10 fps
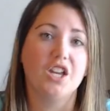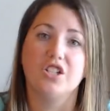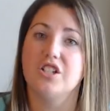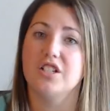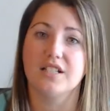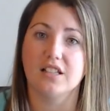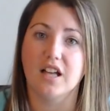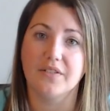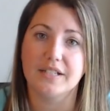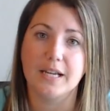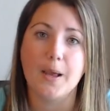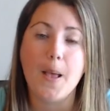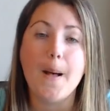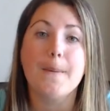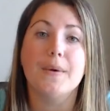She just loves it.
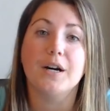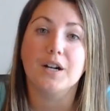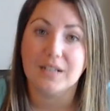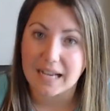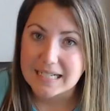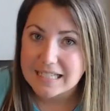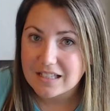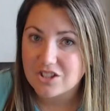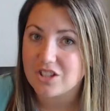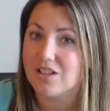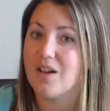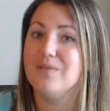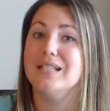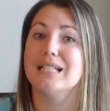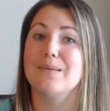But her next thing that she
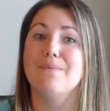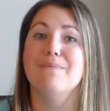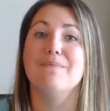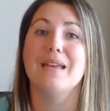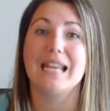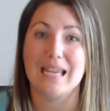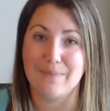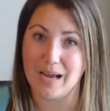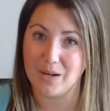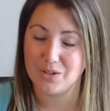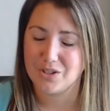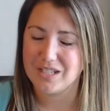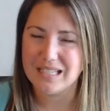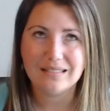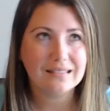loves is Minnie Mouse.
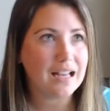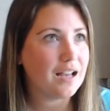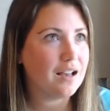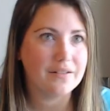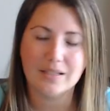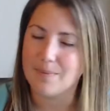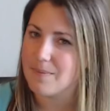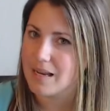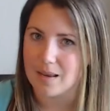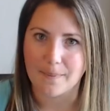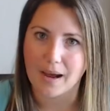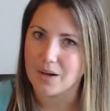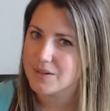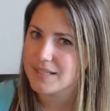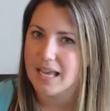She loves a Minnie
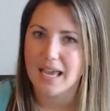Mouse.